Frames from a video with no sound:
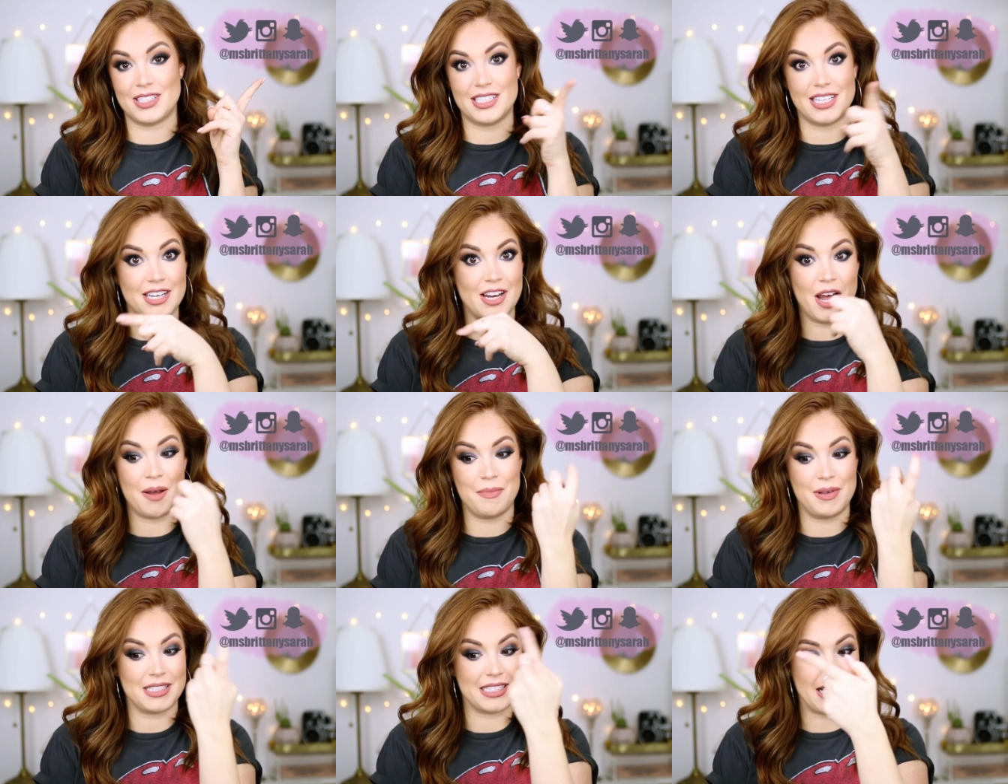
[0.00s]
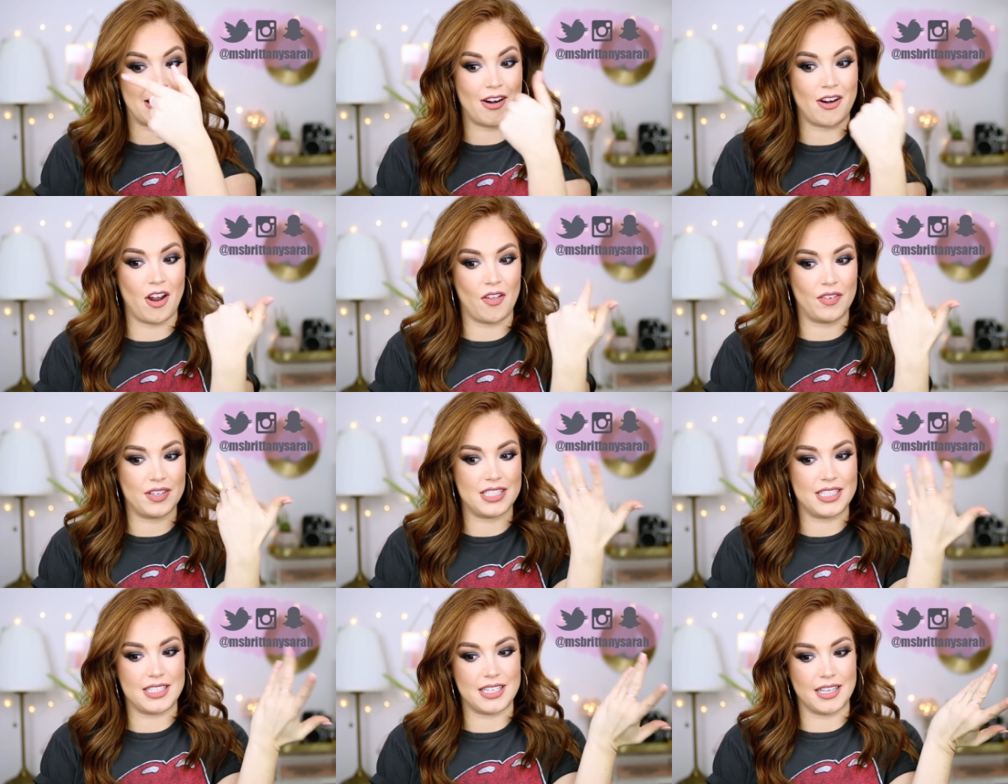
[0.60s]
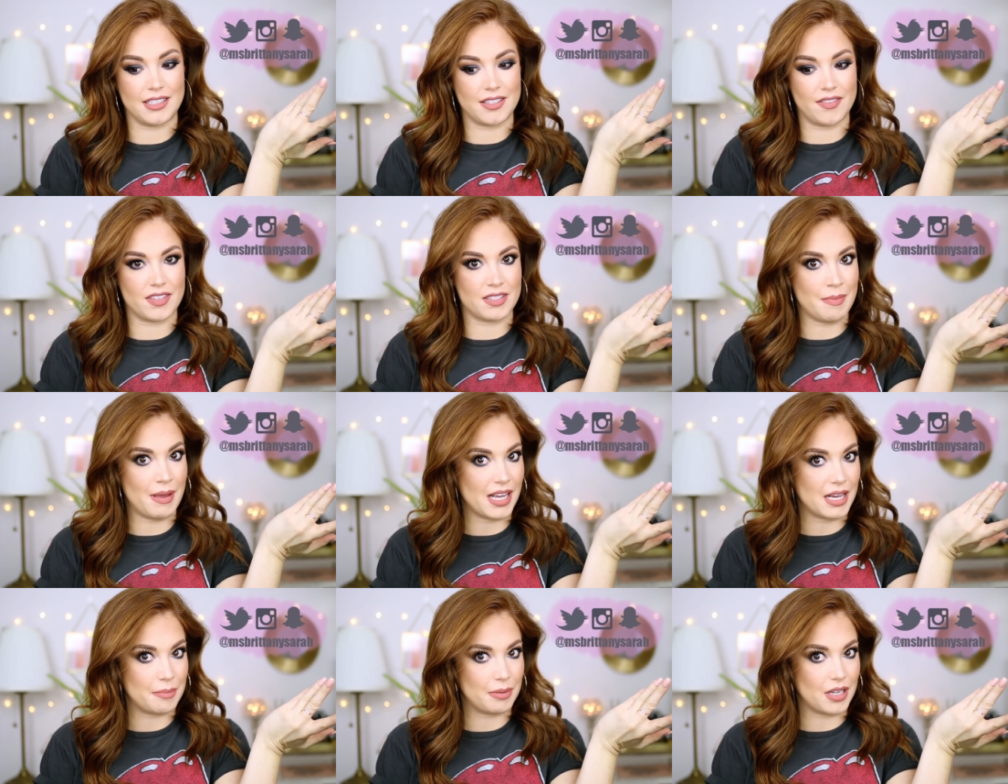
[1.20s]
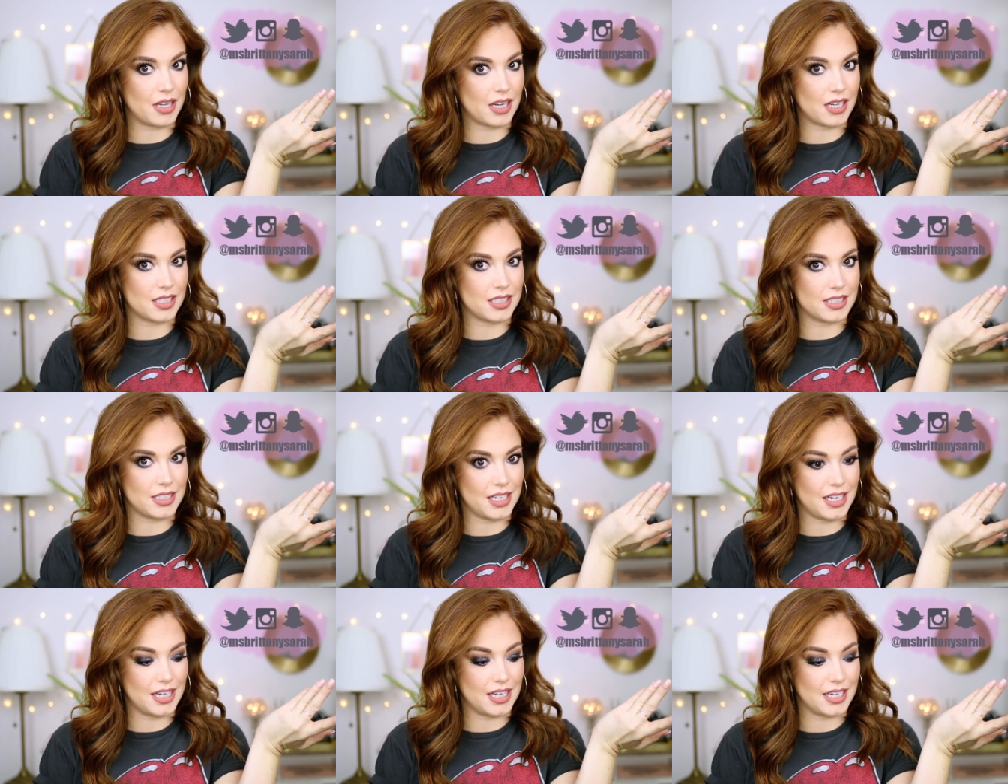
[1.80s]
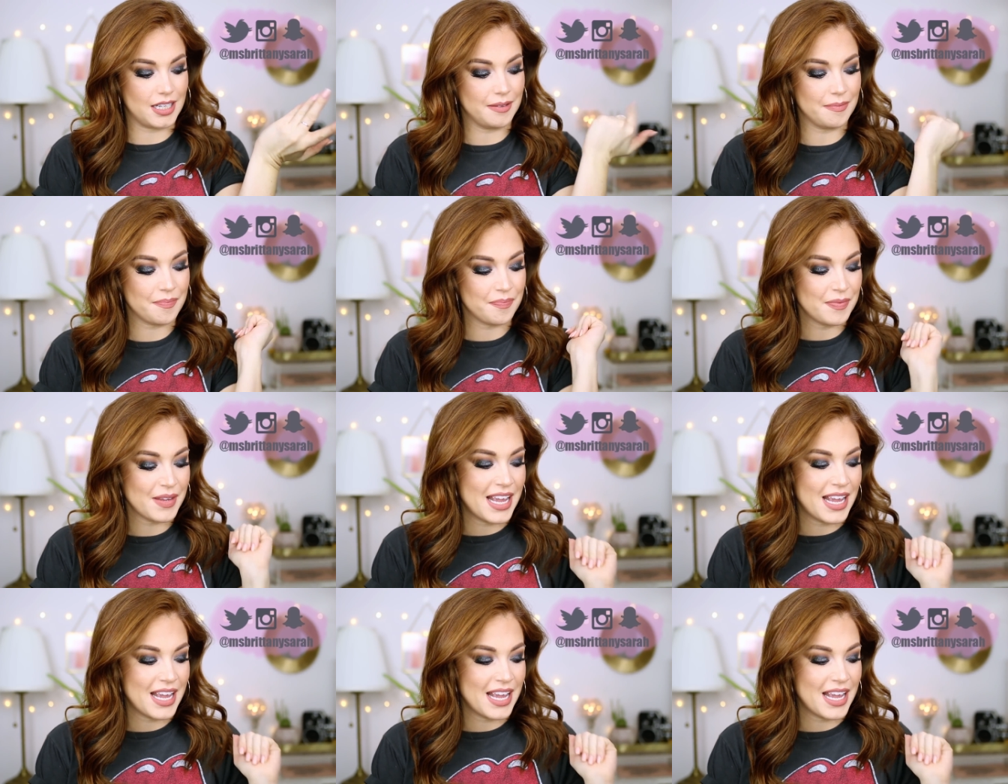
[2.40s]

to not miss out on all the details of this makeup look. Duh.